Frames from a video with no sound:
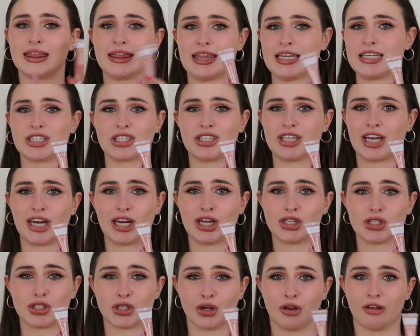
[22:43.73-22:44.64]
This
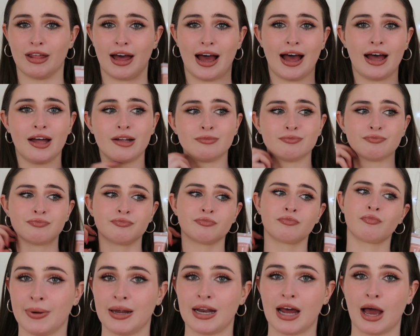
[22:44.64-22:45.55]
didn't do
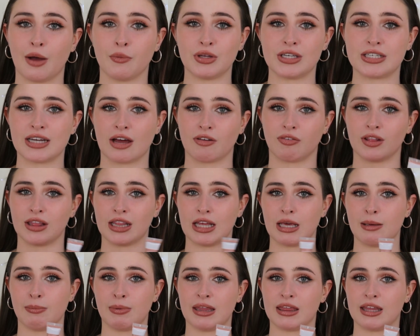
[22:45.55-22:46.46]
that. But I would
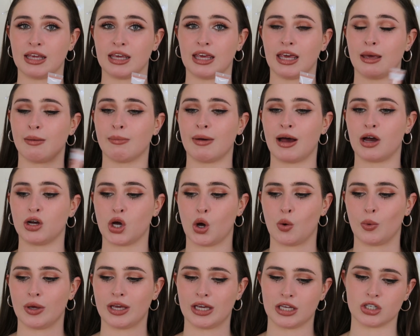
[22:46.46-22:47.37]
definitely be thinking about
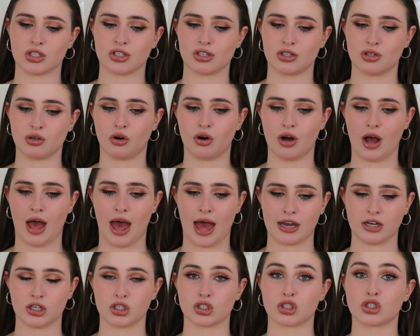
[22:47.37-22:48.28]
going in store
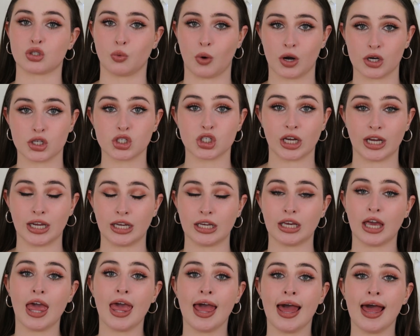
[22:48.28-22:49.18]
and
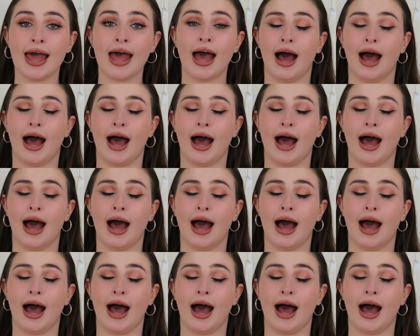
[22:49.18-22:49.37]
swatching